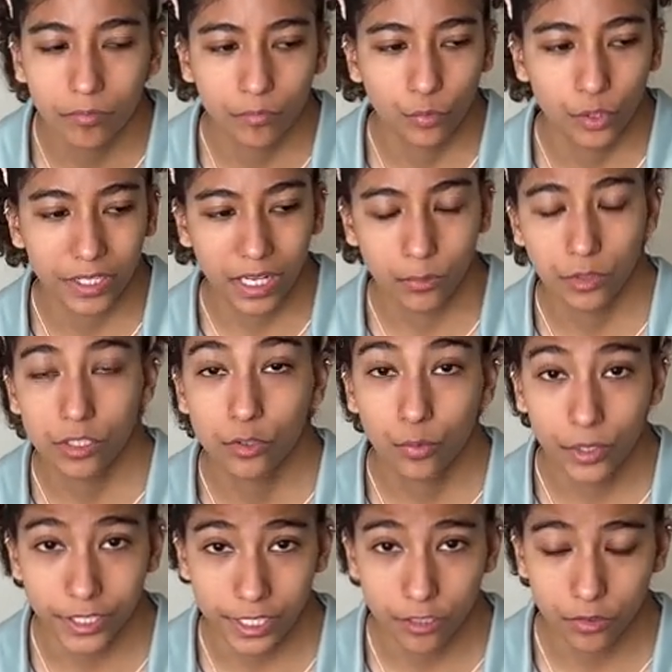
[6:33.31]
When I was
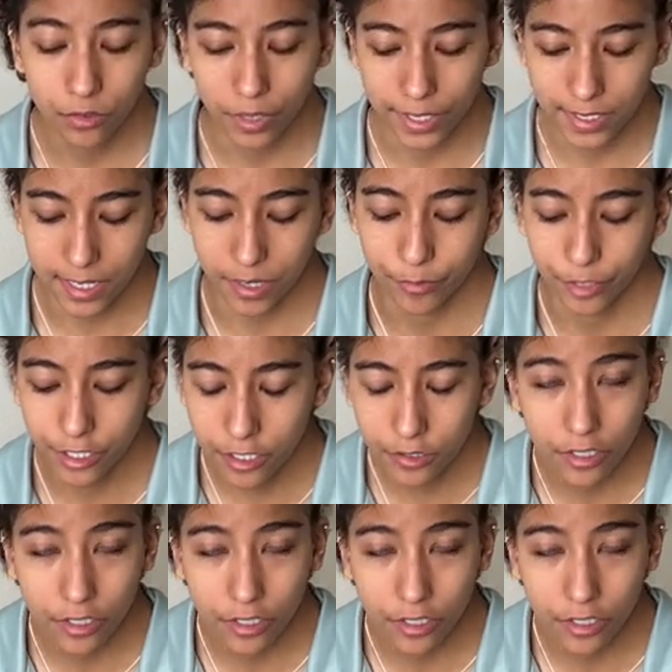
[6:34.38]
22, I came here,